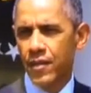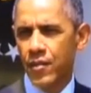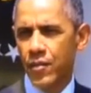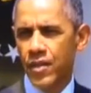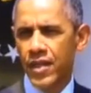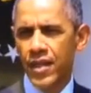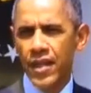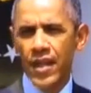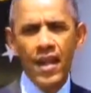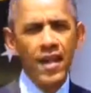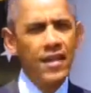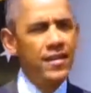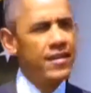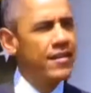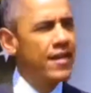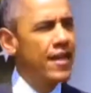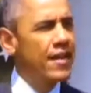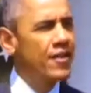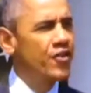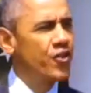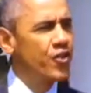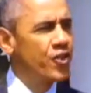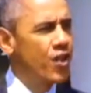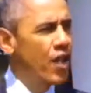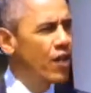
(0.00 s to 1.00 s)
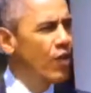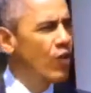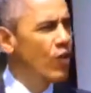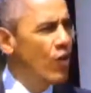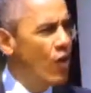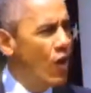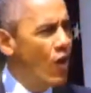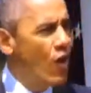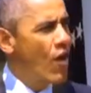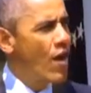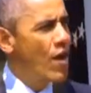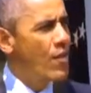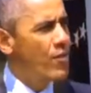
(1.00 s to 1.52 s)
When the United States shuttered
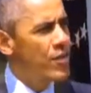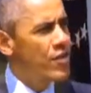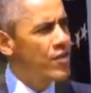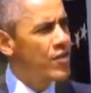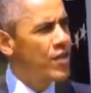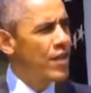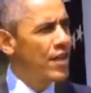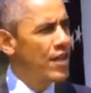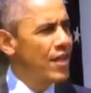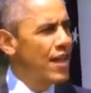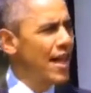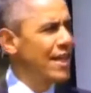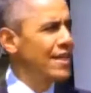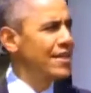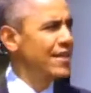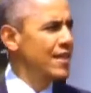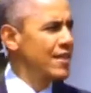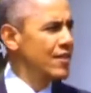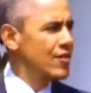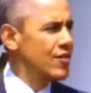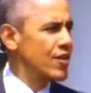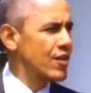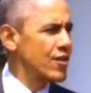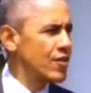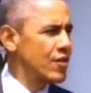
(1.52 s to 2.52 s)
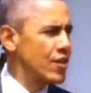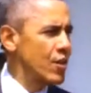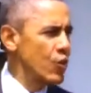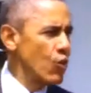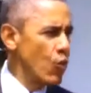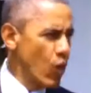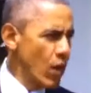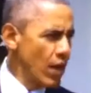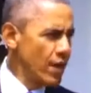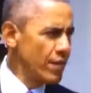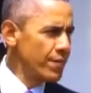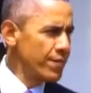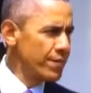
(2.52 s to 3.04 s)
our embassy in
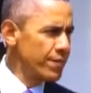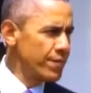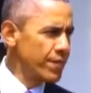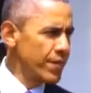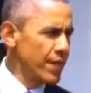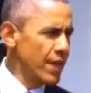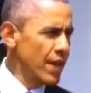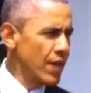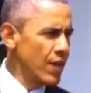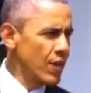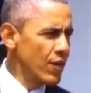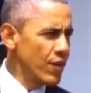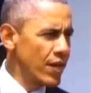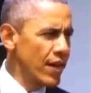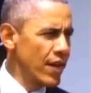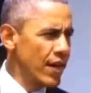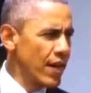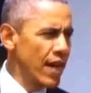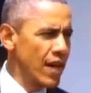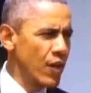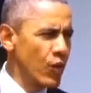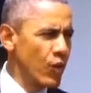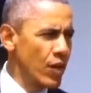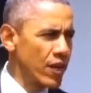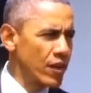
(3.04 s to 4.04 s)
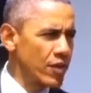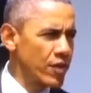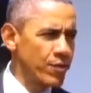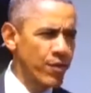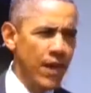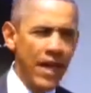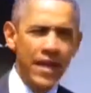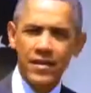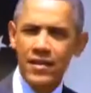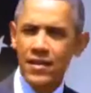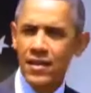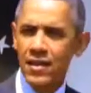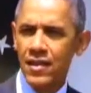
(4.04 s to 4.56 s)
1961, I don't think anyone
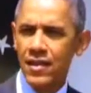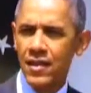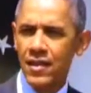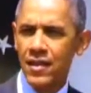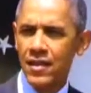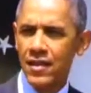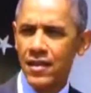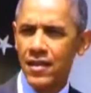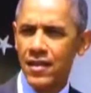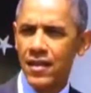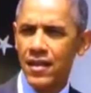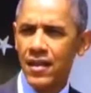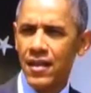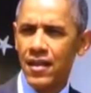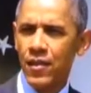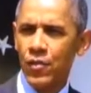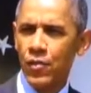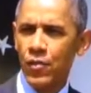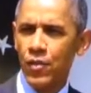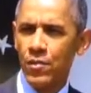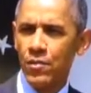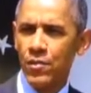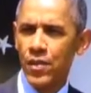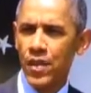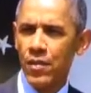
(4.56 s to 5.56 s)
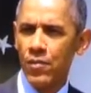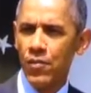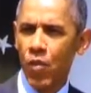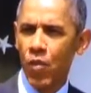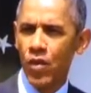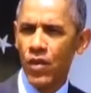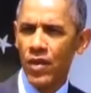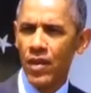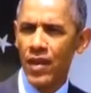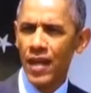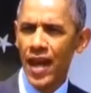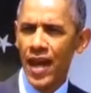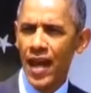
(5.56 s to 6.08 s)
expected that it would be
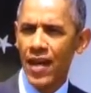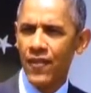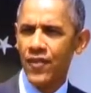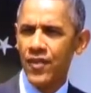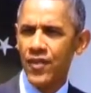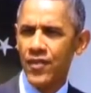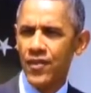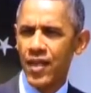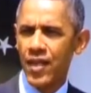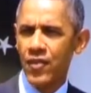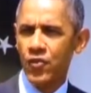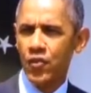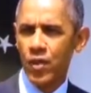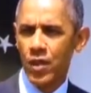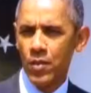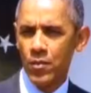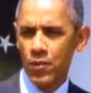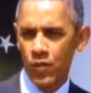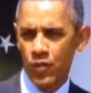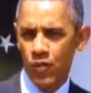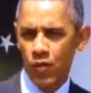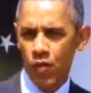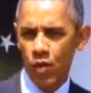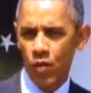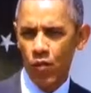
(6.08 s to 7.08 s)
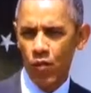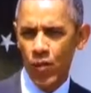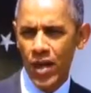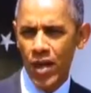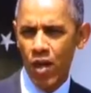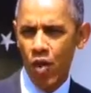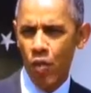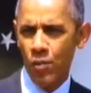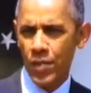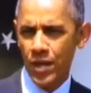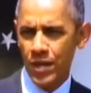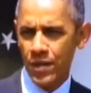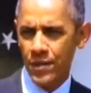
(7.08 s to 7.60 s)
more than half a century before it
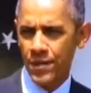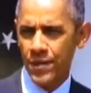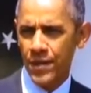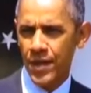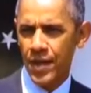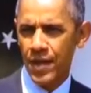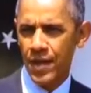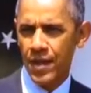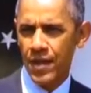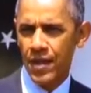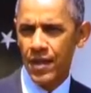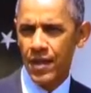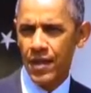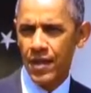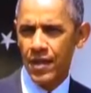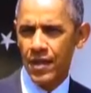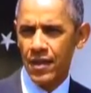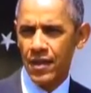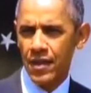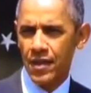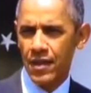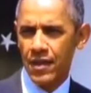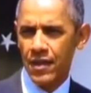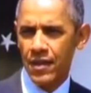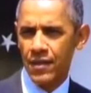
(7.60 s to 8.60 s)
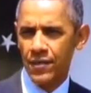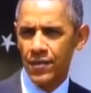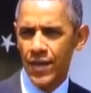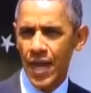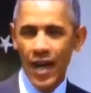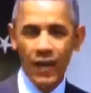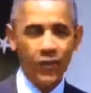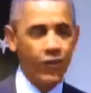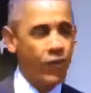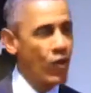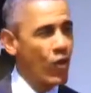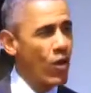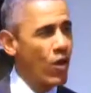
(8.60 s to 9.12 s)
reopened.
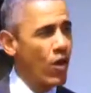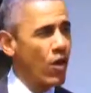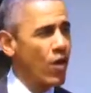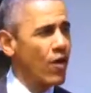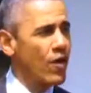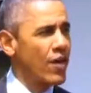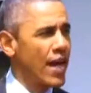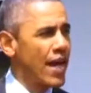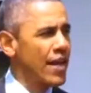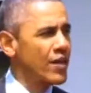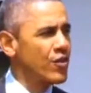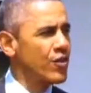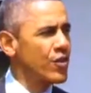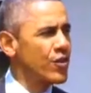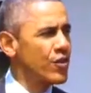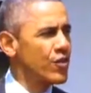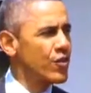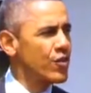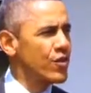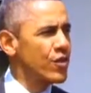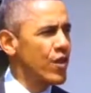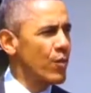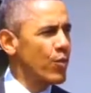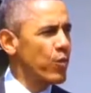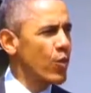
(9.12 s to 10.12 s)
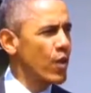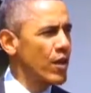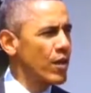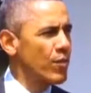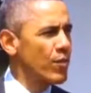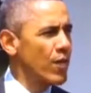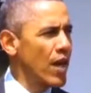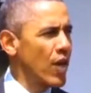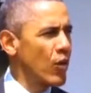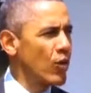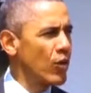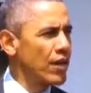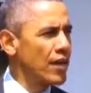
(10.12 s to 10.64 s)
After all, our nations are
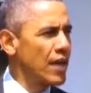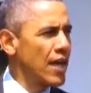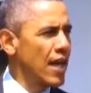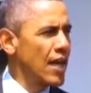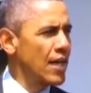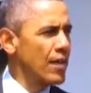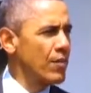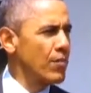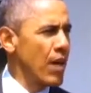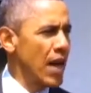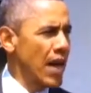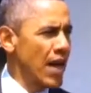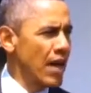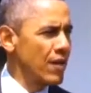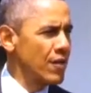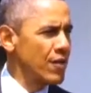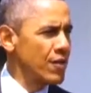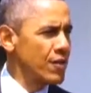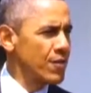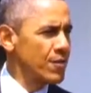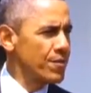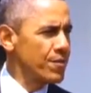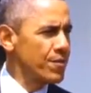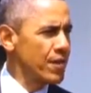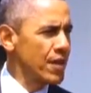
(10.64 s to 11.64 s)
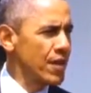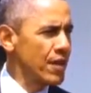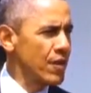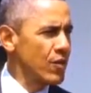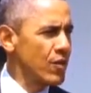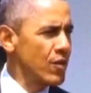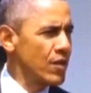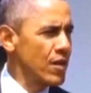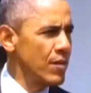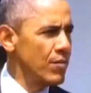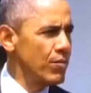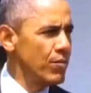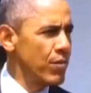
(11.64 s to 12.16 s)
separated by only 90 miles, and
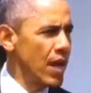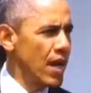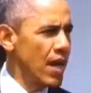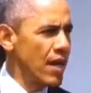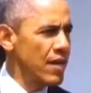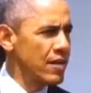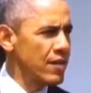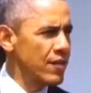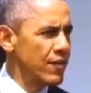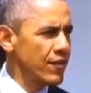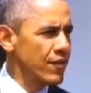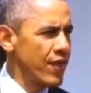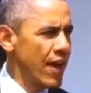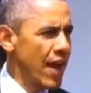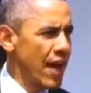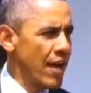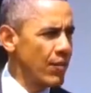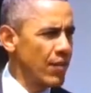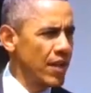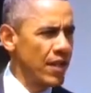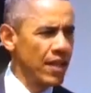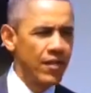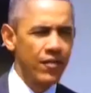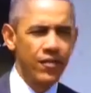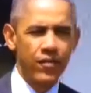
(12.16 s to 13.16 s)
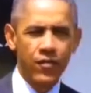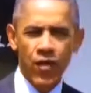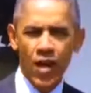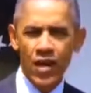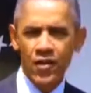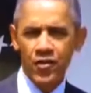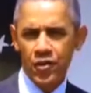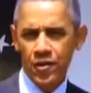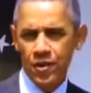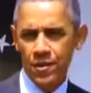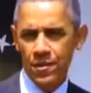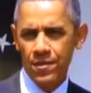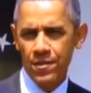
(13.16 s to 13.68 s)
there are deep bonds of family and
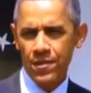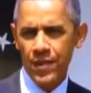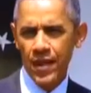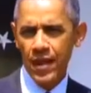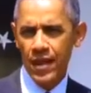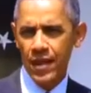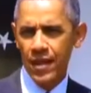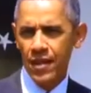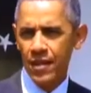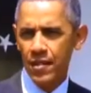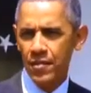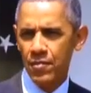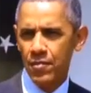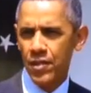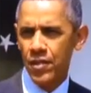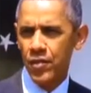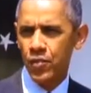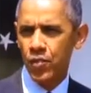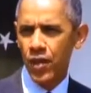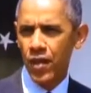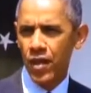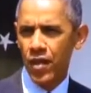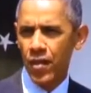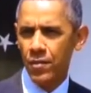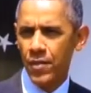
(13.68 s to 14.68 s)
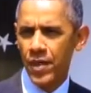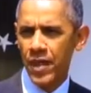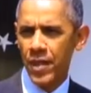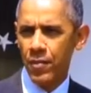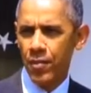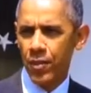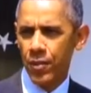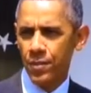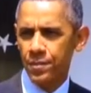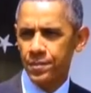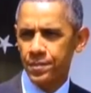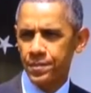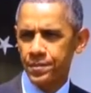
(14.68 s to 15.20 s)
friendship between our
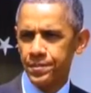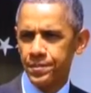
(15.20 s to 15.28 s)
people.